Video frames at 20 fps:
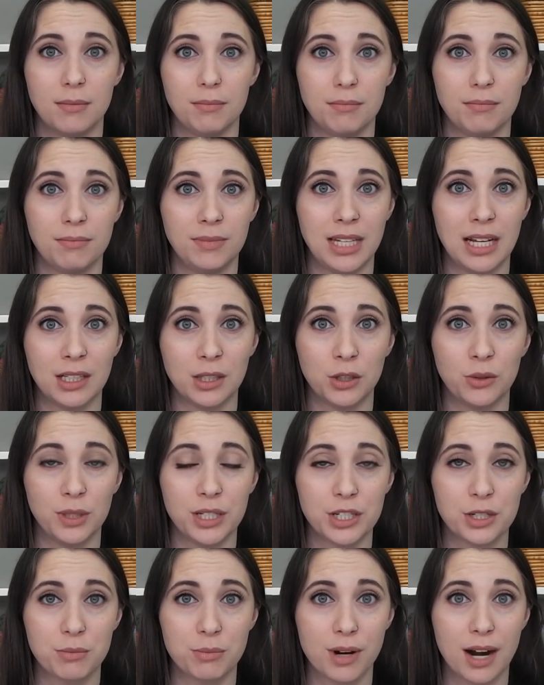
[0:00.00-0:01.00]

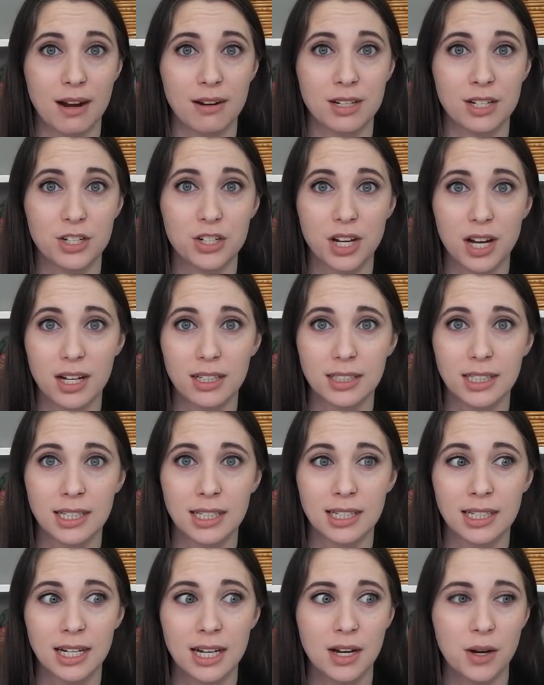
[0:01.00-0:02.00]
yellowish brownish
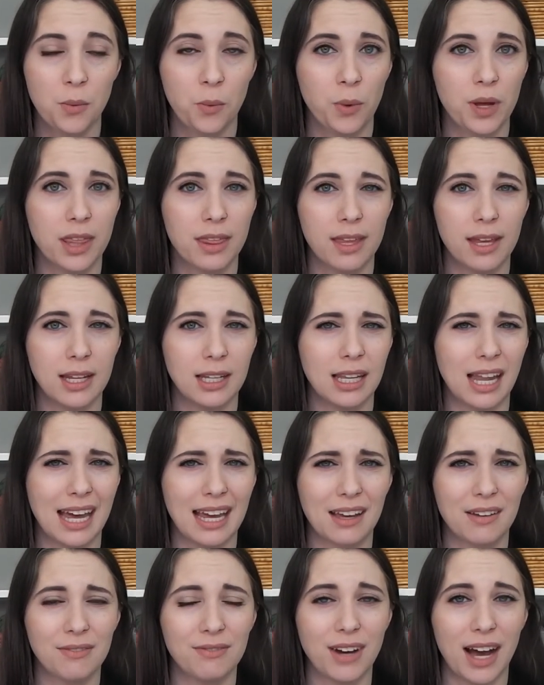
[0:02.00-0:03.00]
color within
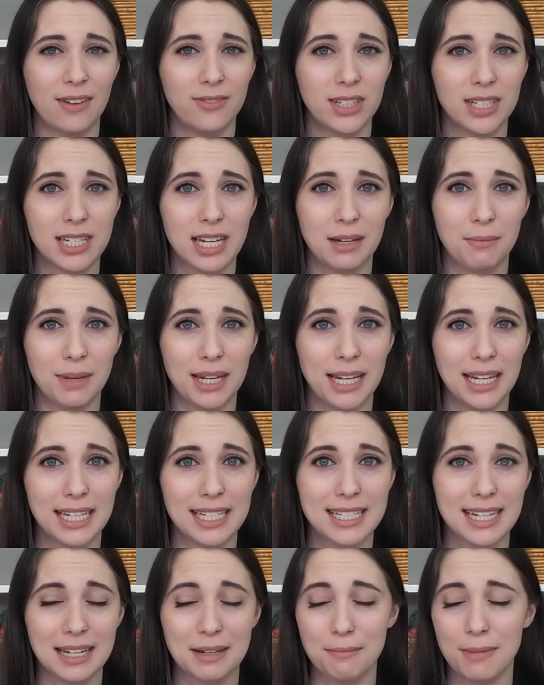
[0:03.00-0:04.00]
like five to ten
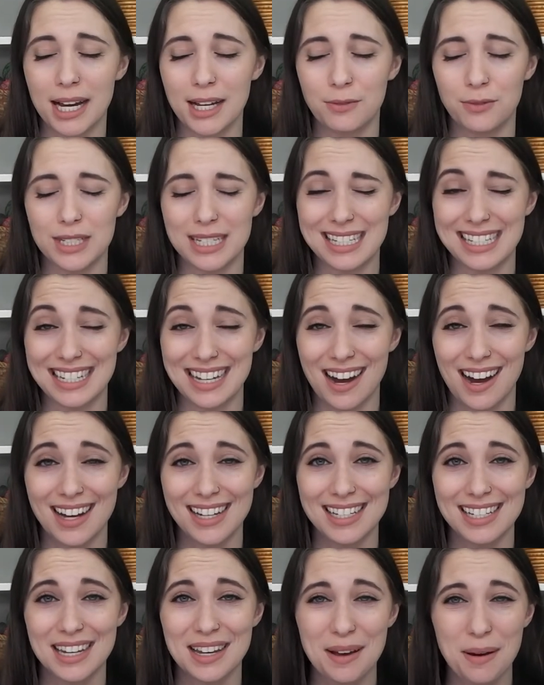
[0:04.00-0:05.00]
minutes and mine was
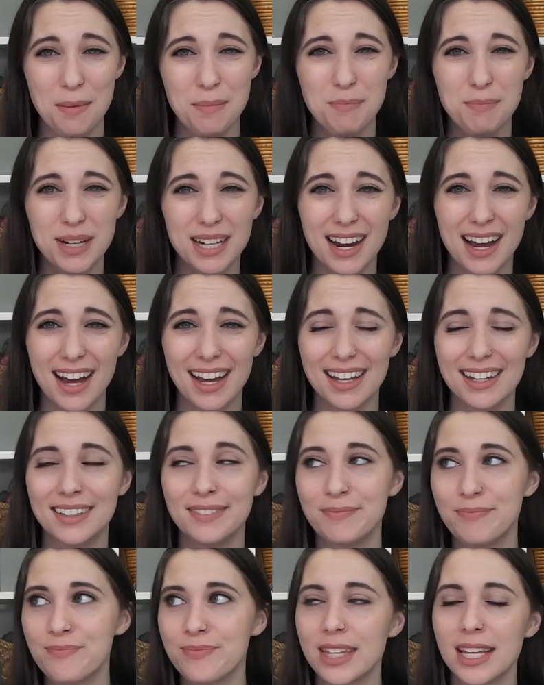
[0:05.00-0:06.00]
not, but I
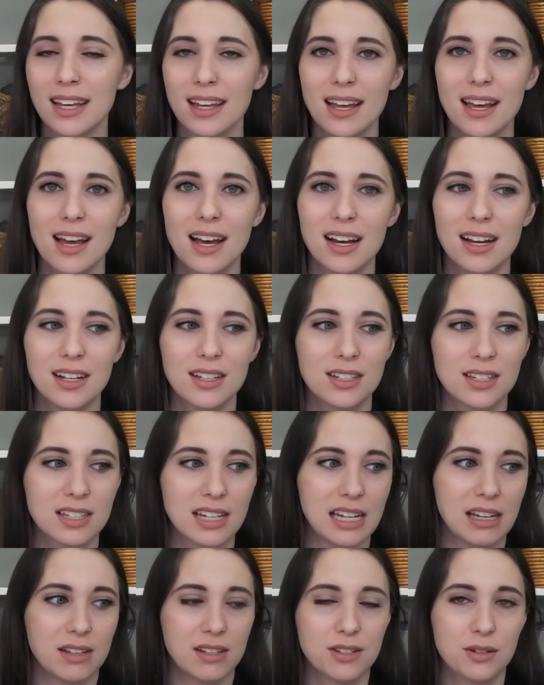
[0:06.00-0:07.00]

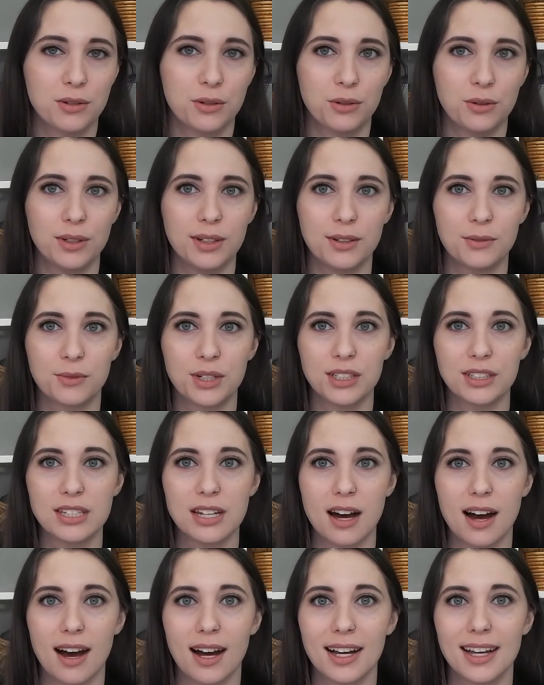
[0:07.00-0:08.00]
so, so, real
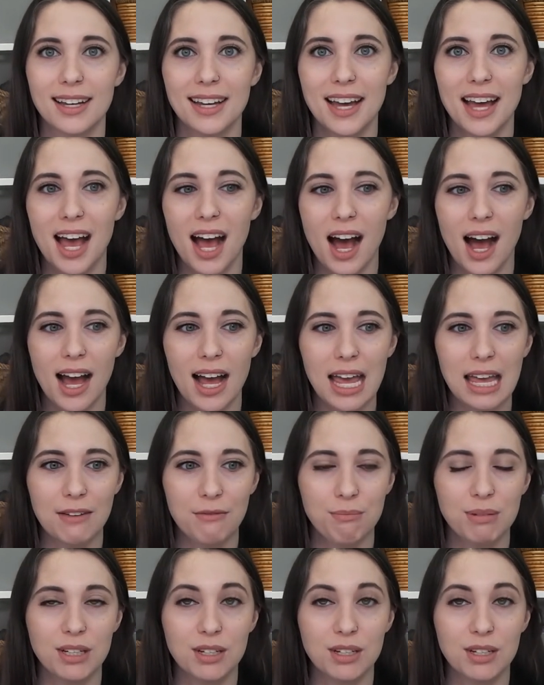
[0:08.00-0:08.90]
talk, I've been